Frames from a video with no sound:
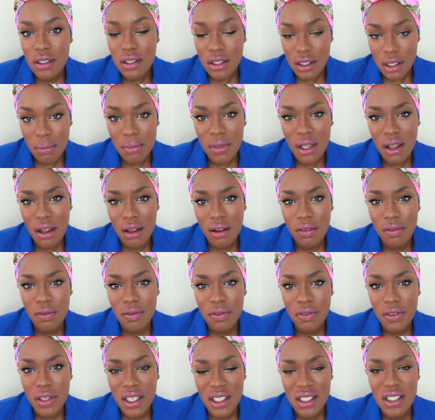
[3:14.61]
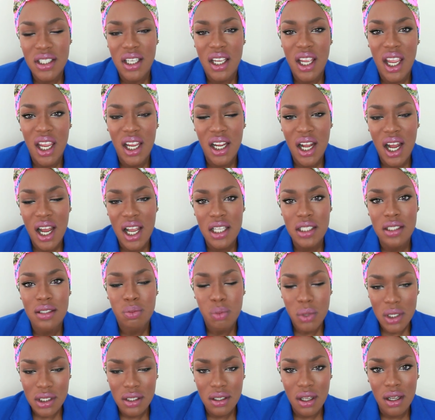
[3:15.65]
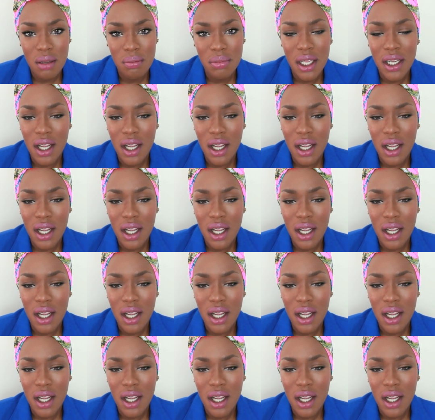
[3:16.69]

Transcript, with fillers: some love and say, hey guys, what's up?